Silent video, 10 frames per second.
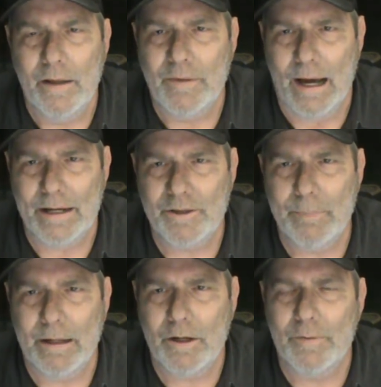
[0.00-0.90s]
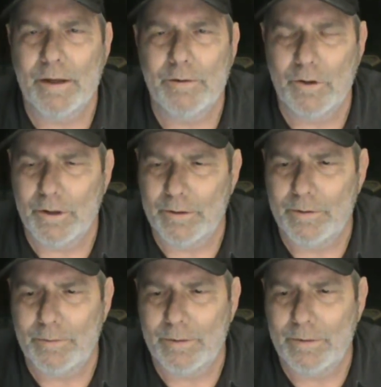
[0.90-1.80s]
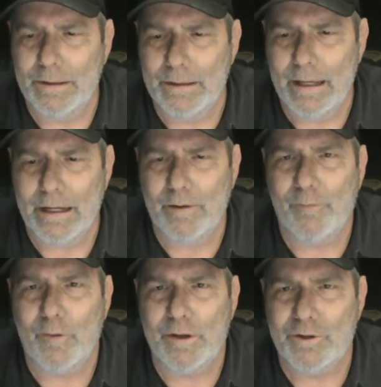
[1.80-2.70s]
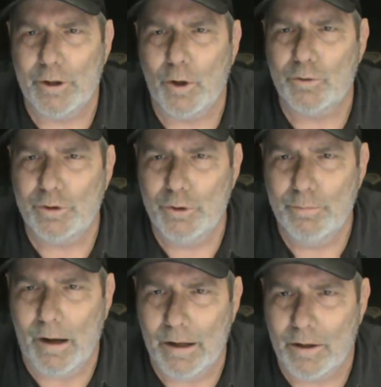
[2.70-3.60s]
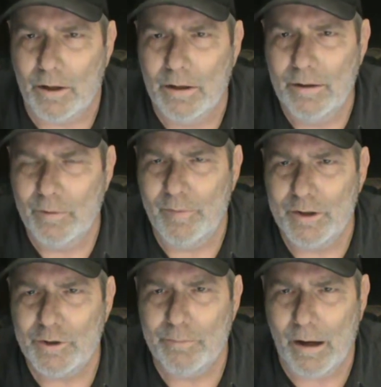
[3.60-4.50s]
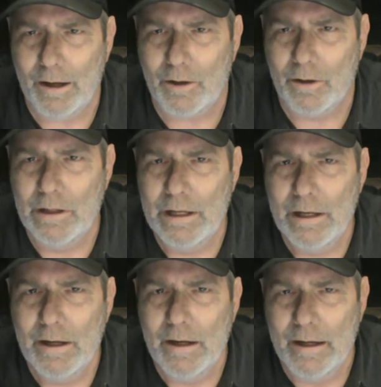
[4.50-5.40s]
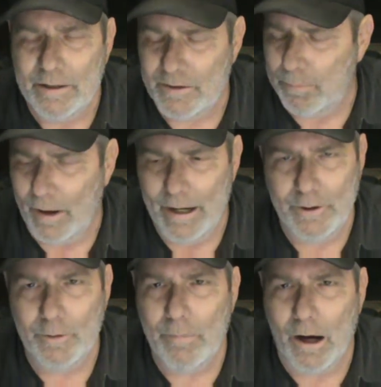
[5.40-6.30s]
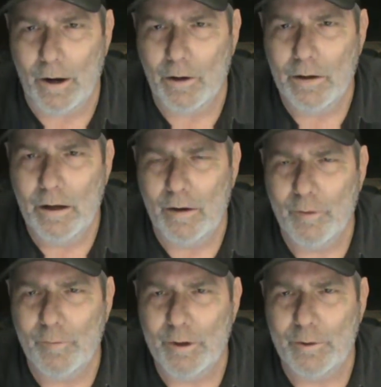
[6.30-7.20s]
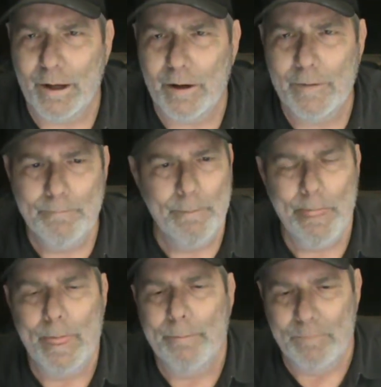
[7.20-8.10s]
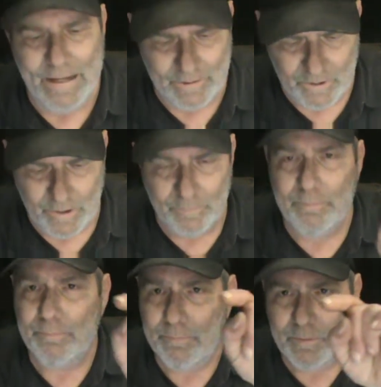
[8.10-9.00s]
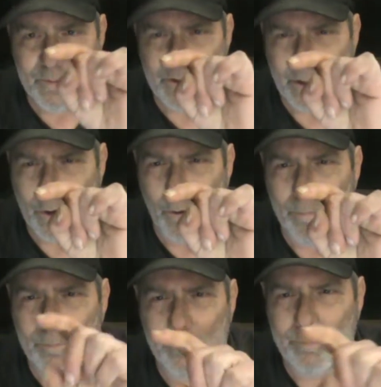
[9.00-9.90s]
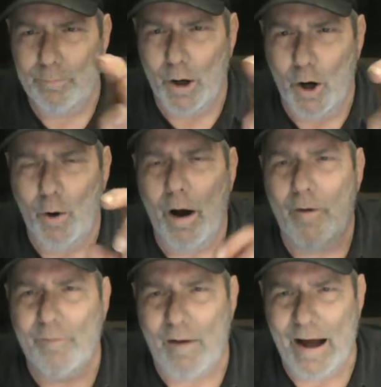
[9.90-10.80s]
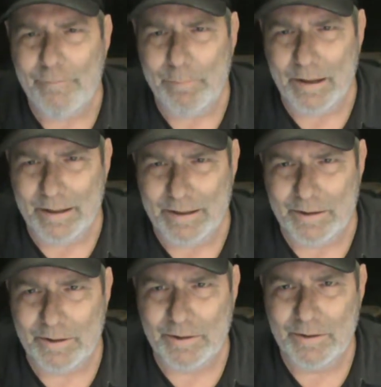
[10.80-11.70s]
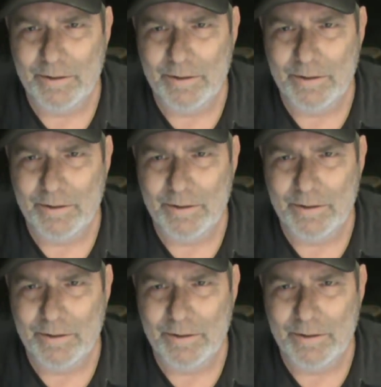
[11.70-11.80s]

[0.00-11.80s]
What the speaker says: The ice maker that you're getting for the 02 model, revision model, is the brand new model of refrigerator. It's the single row of 5 pins.